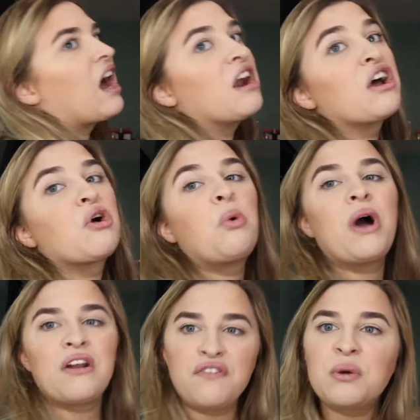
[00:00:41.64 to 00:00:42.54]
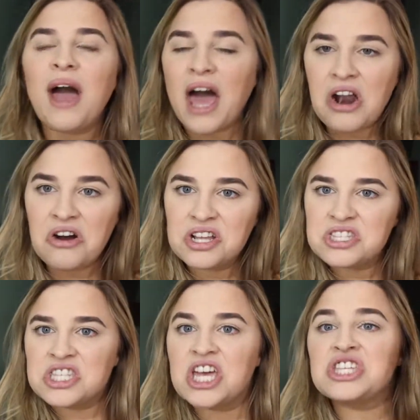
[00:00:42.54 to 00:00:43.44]
got quite a few
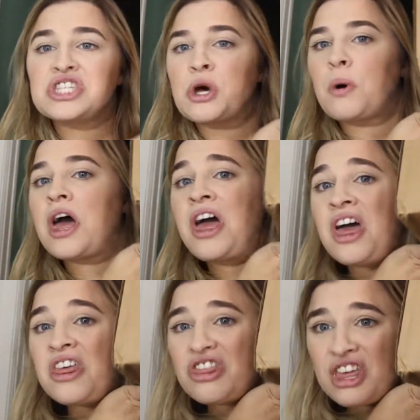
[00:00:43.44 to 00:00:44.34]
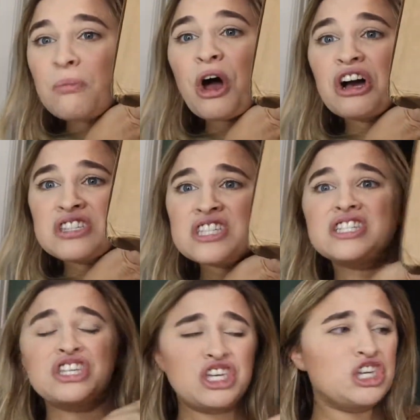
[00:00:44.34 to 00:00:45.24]
add-ons. So the box
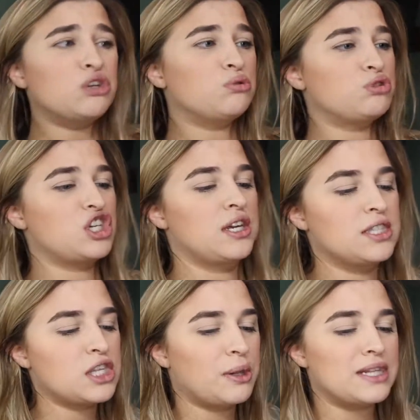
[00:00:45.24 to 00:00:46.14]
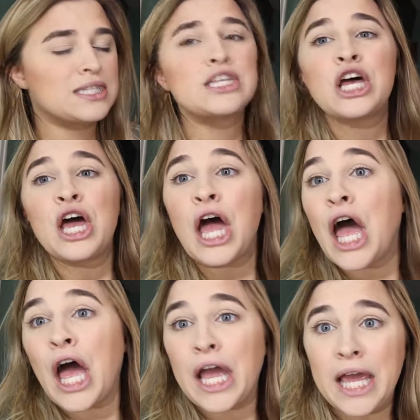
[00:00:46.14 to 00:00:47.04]
is huge. So let's
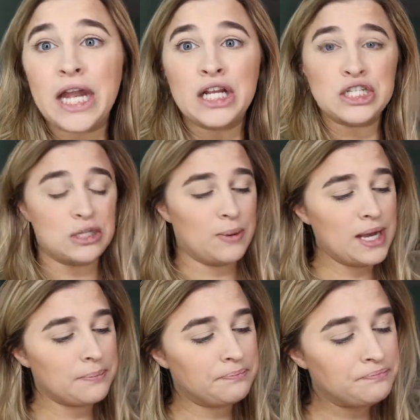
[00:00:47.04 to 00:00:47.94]
get into it.